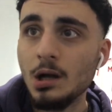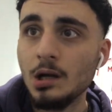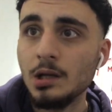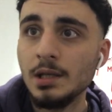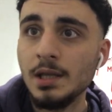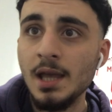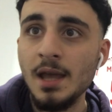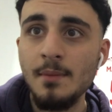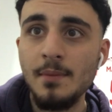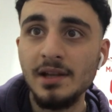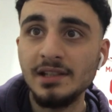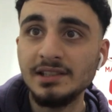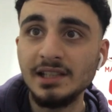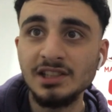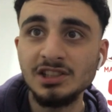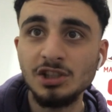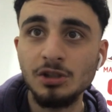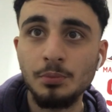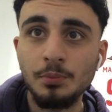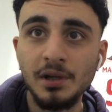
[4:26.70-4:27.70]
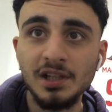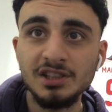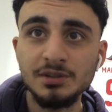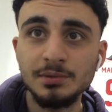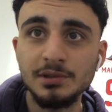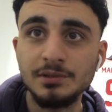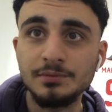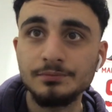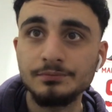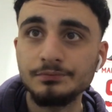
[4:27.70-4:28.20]
Yeah, man, he's actually impressed
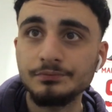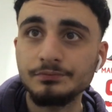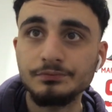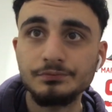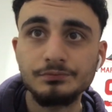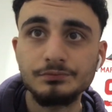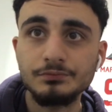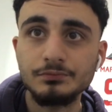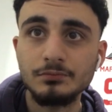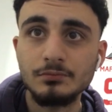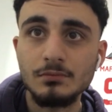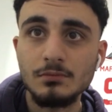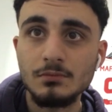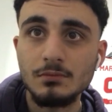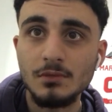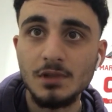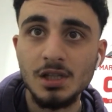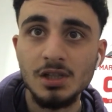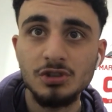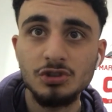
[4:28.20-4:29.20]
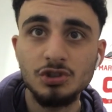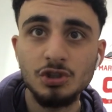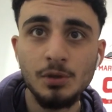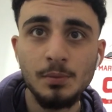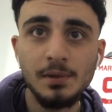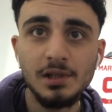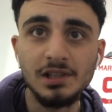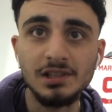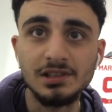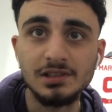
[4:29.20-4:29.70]
me. His
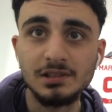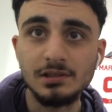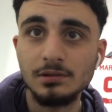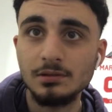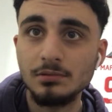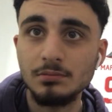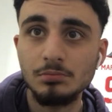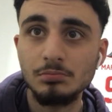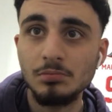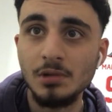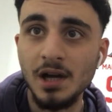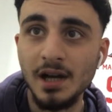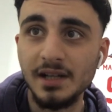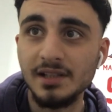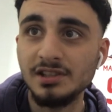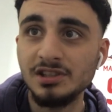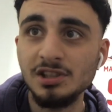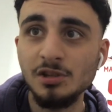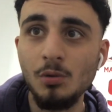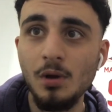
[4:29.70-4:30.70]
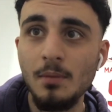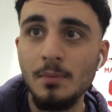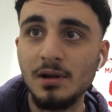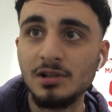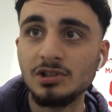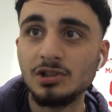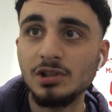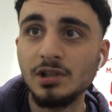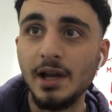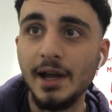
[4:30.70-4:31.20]
dribbling is, I can see why
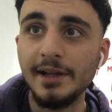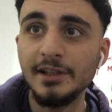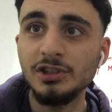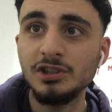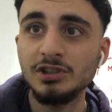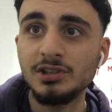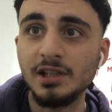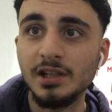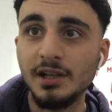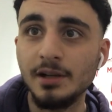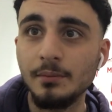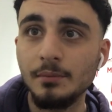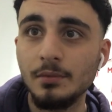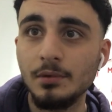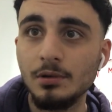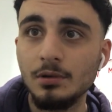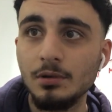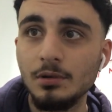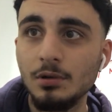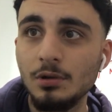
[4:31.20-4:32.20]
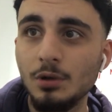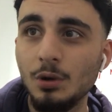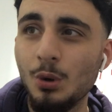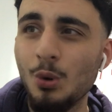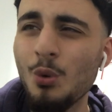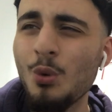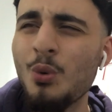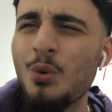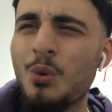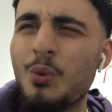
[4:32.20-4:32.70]
Barcelona are interested in him.
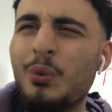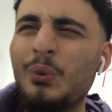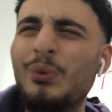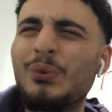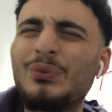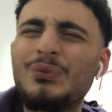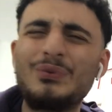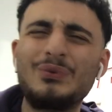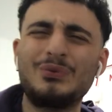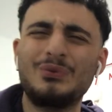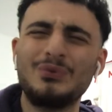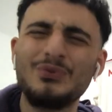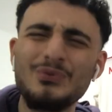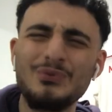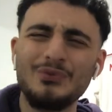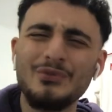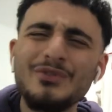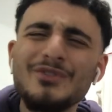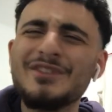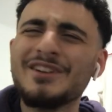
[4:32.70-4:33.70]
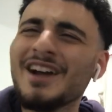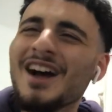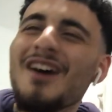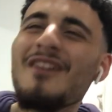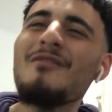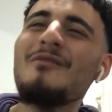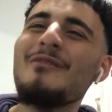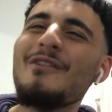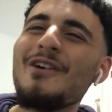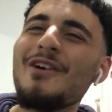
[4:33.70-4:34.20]
Oh,
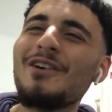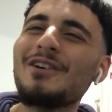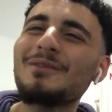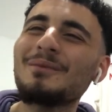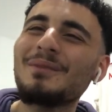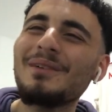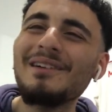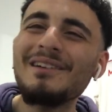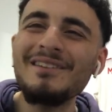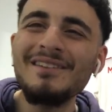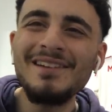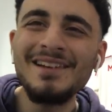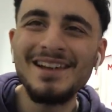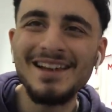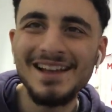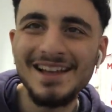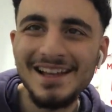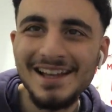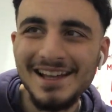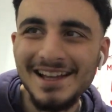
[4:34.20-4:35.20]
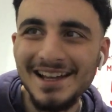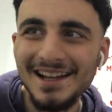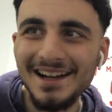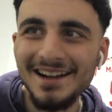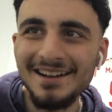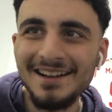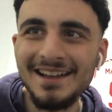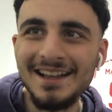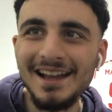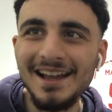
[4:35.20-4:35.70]
come on, bro.
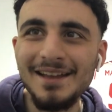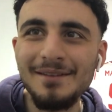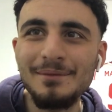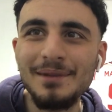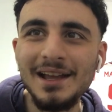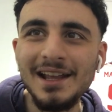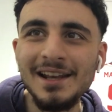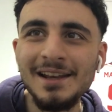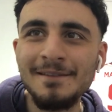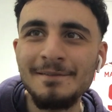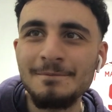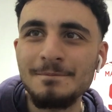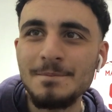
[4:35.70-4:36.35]
Okay, man.